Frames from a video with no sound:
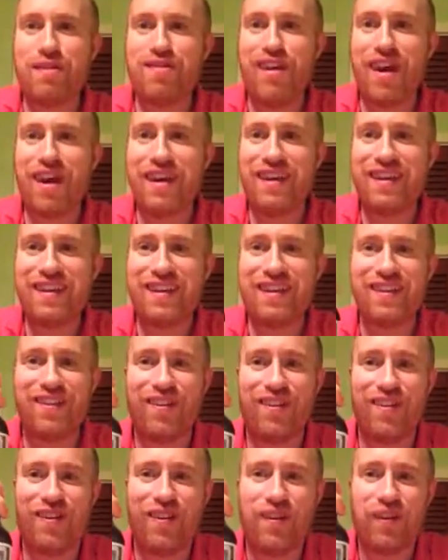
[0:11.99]
in Reading
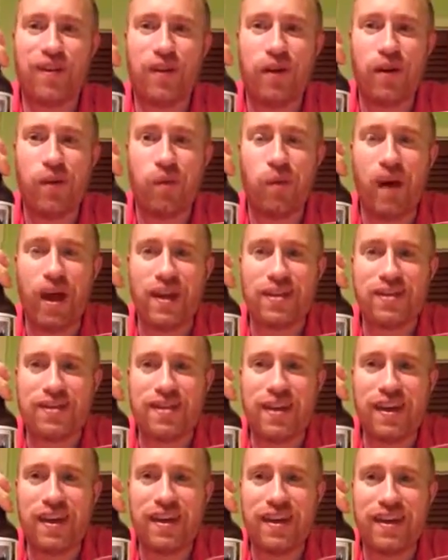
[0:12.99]
on
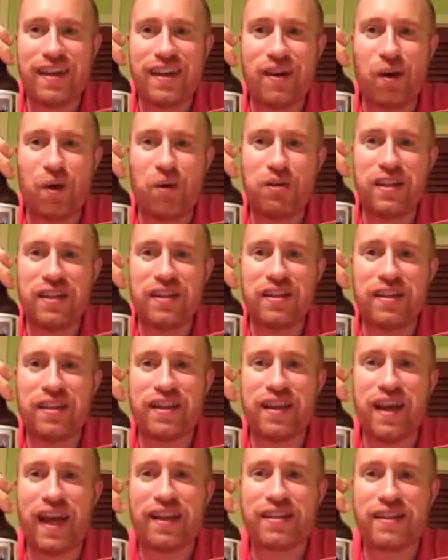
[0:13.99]
Wednesday. He called into
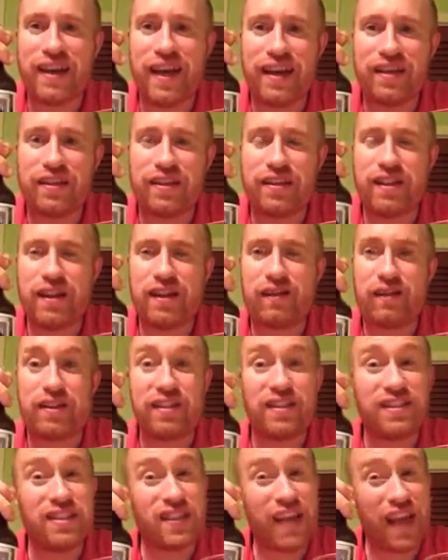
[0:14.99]
the Nag's Head to
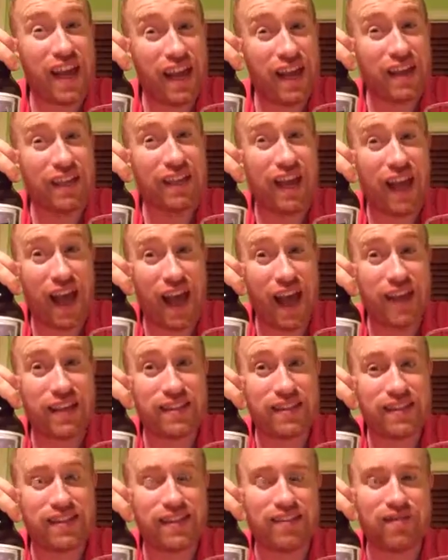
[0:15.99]
deliver 10
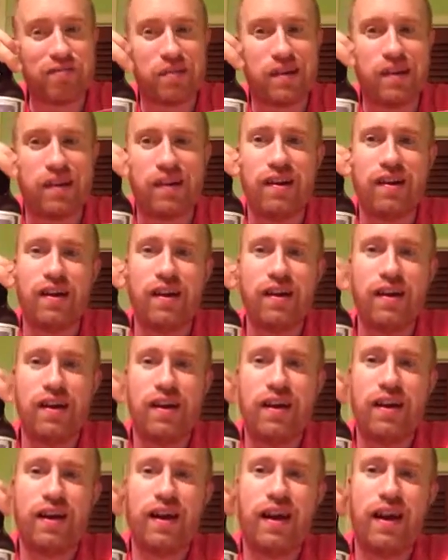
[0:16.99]
casks of beer.
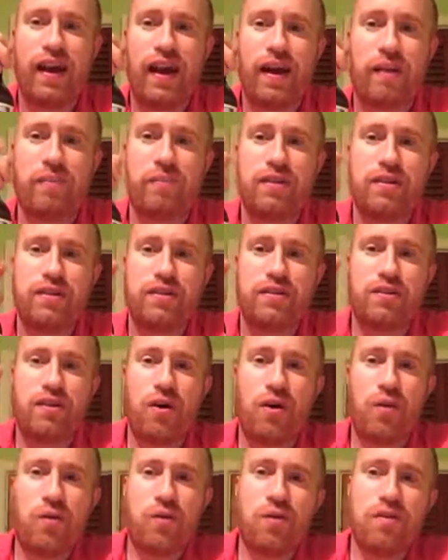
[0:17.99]

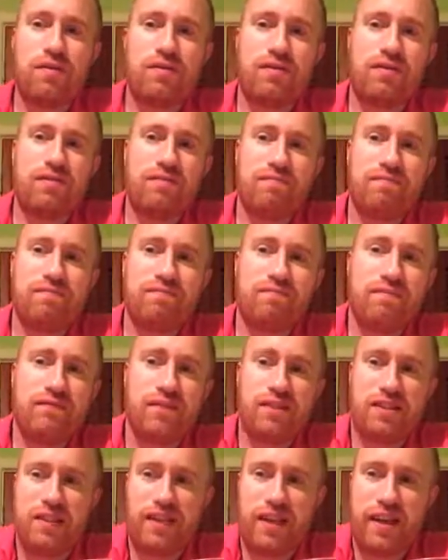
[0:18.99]
So,
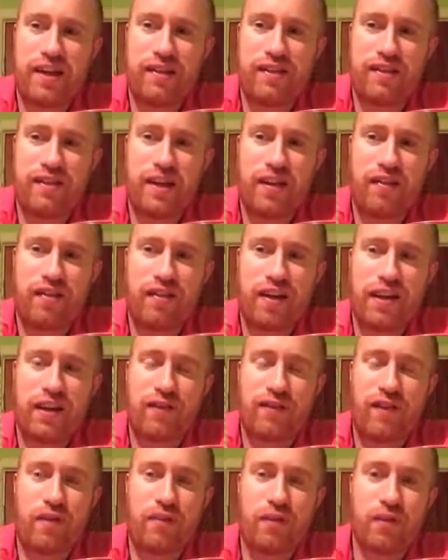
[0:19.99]
cheers, and thank
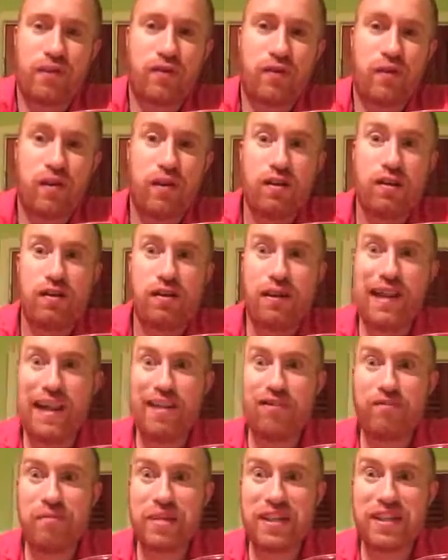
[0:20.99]
you very much for
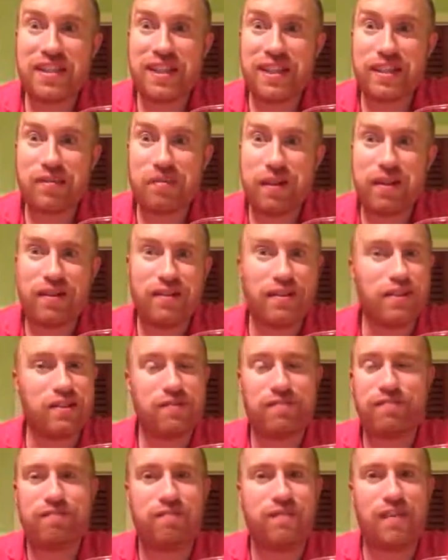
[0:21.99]
leaving me 6
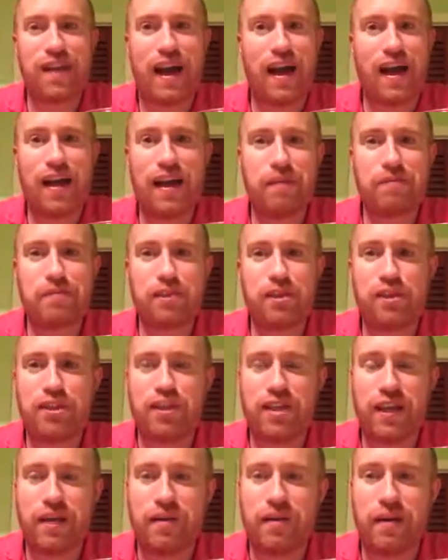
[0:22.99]
beers. An absolute
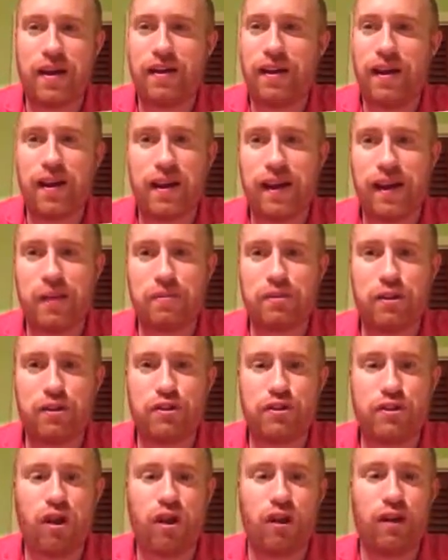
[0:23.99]
gentleman and an
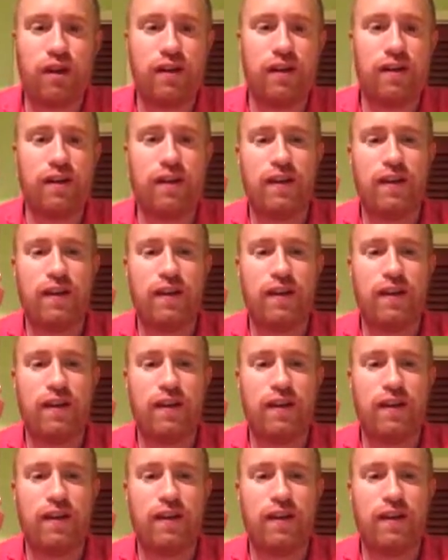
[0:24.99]
absolute scholar.